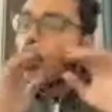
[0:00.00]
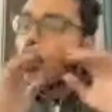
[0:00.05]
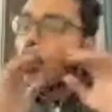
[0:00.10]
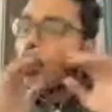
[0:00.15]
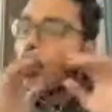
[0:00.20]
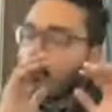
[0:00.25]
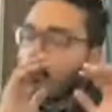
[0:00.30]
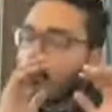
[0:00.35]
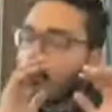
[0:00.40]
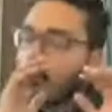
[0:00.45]

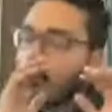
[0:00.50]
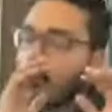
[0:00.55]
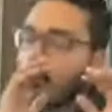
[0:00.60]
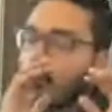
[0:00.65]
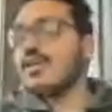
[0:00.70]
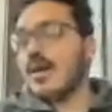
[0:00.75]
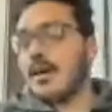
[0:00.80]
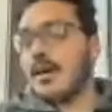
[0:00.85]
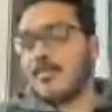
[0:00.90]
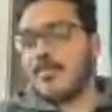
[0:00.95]
Most of
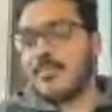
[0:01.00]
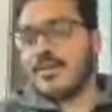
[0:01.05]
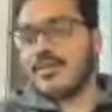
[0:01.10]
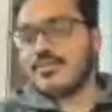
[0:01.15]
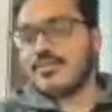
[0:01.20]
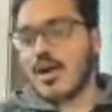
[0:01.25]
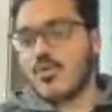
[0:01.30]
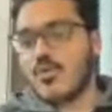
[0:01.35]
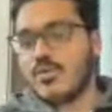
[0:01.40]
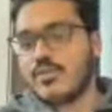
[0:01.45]
the
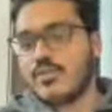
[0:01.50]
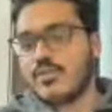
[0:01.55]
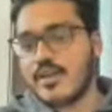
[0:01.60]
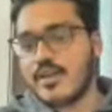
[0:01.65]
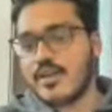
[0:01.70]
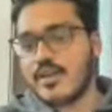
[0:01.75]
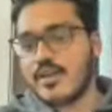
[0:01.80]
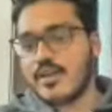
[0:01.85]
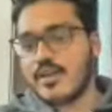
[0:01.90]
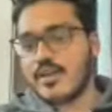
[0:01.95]
companies out
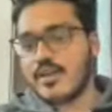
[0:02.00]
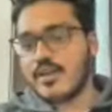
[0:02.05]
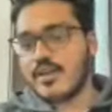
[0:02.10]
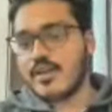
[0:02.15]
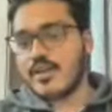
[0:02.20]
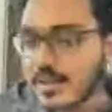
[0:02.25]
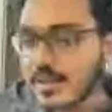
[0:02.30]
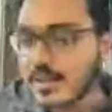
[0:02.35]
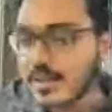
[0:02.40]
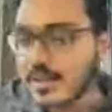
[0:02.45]
there, be it
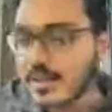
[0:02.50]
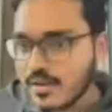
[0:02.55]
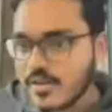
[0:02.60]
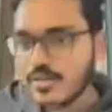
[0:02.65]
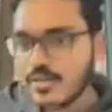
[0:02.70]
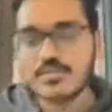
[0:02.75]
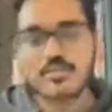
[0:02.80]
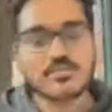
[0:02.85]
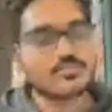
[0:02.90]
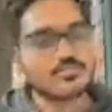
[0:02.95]

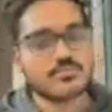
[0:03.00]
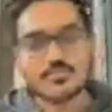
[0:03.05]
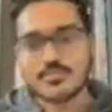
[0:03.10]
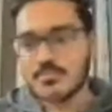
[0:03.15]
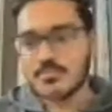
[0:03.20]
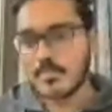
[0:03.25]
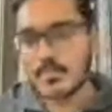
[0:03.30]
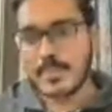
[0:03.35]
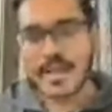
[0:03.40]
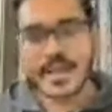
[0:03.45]
remote,
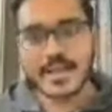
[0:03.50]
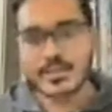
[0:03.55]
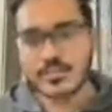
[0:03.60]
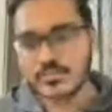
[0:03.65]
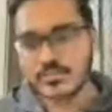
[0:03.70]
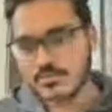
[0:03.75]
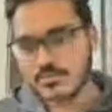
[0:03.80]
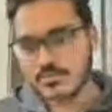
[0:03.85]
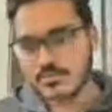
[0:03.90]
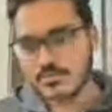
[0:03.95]
be it
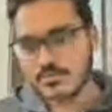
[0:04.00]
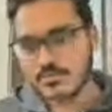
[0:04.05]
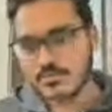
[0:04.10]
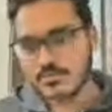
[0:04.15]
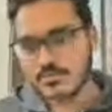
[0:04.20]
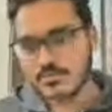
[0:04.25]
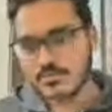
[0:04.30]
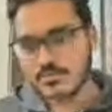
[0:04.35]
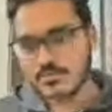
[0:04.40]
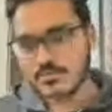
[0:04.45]

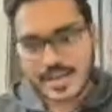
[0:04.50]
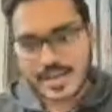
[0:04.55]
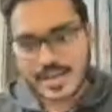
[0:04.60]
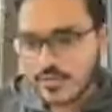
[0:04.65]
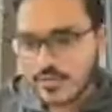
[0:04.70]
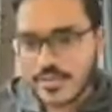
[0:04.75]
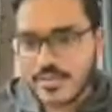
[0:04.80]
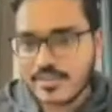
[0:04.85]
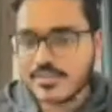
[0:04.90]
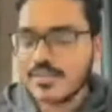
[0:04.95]
full-time in
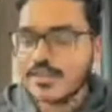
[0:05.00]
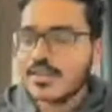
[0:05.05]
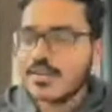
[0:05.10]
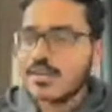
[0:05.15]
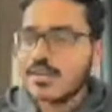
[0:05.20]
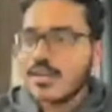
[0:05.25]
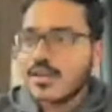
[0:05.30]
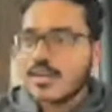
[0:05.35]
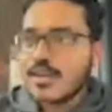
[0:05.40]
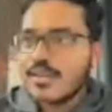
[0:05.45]
office,
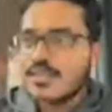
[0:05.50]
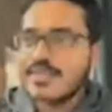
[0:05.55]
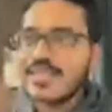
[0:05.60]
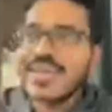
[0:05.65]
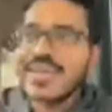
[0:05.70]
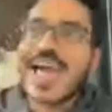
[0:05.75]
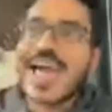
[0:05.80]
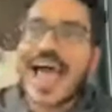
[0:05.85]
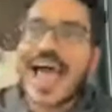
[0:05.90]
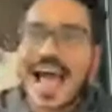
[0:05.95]

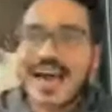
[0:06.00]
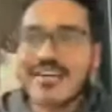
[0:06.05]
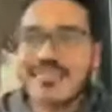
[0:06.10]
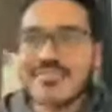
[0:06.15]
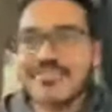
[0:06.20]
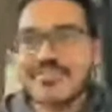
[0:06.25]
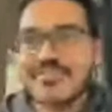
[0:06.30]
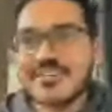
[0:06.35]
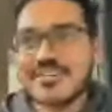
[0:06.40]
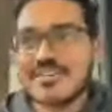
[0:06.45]
they
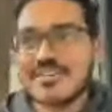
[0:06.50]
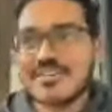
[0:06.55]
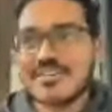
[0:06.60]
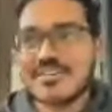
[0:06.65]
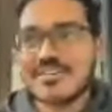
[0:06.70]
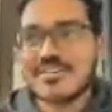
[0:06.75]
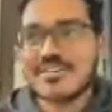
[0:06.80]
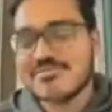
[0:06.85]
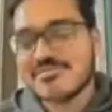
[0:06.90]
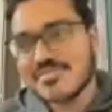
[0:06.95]
have
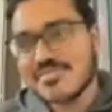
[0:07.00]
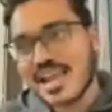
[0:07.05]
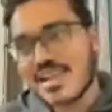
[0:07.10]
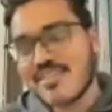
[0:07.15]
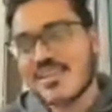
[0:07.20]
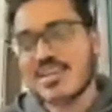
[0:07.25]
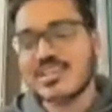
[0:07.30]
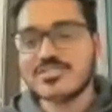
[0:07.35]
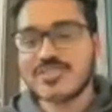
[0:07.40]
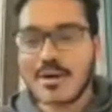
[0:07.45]

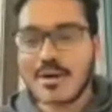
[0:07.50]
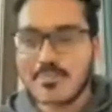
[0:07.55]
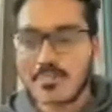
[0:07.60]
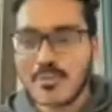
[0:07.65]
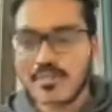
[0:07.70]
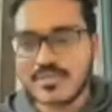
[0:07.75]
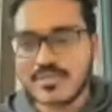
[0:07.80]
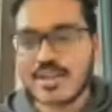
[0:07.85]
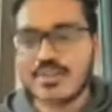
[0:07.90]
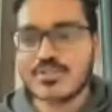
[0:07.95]
relevant job
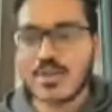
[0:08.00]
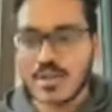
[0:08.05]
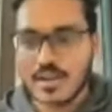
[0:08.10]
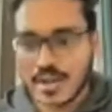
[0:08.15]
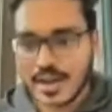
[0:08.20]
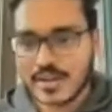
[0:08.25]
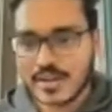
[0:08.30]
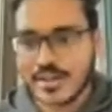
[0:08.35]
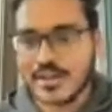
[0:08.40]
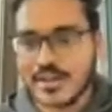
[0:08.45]
postings
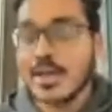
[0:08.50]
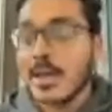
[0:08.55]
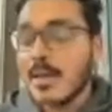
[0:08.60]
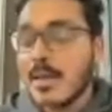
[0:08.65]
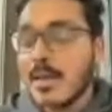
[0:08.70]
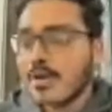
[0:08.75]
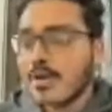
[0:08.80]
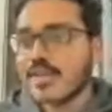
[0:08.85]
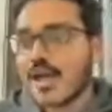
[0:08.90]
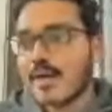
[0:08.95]
on LinkedIn
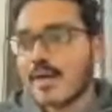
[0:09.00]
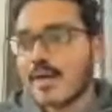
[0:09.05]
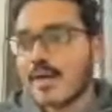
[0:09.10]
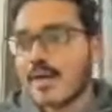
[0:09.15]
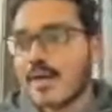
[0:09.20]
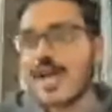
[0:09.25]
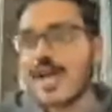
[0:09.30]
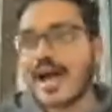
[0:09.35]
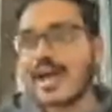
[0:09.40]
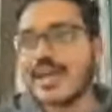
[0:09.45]

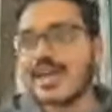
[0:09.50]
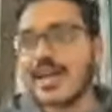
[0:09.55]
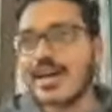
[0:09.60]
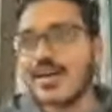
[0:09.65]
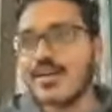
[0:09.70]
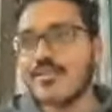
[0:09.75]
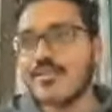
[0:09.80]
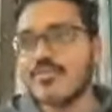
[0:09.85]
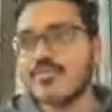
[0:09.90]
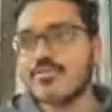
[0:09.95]
because I
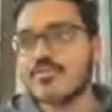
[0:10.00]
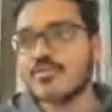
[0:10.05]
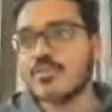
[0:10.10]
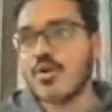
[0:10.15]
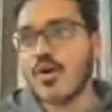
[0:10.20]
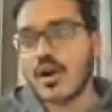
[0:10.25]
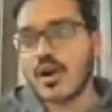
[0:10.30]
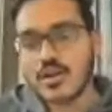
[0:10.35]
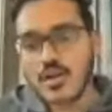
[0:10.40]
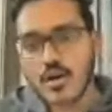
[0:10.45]
have
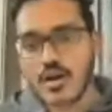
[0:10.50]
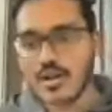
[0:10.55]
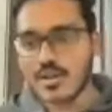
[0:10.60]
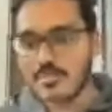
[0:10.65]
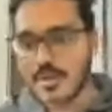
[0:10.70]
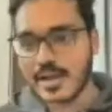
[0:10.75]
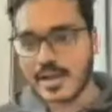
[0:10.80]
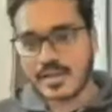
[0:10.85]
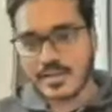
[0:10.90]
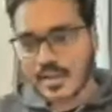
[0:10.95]
got all
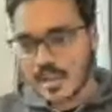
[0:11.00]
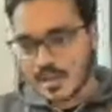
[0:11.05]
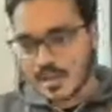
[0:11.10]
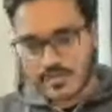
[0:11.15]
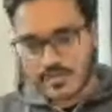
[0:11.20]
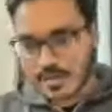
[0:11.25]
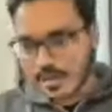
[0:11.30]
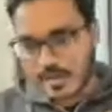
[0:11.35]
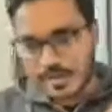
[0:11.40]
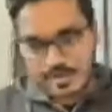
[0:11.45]
my
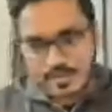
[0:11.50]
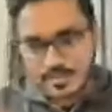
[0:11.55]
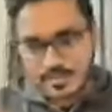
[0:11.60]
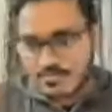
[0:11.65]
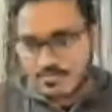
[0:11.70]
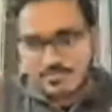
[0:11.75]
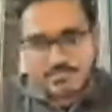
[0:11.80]
relevant